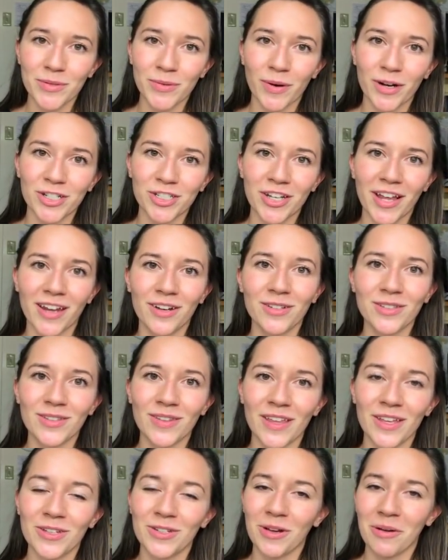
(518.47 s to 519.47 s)
to our channel
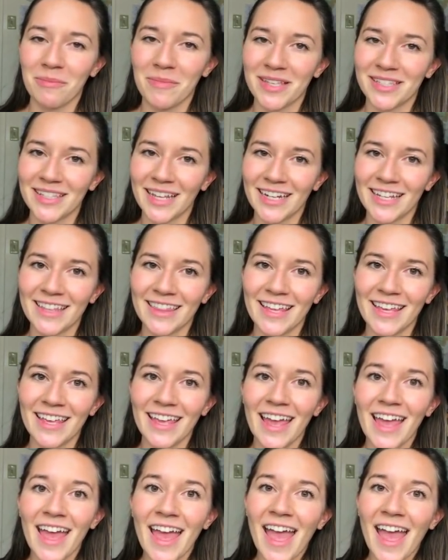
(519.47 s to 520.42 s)
so that you don't miss anything.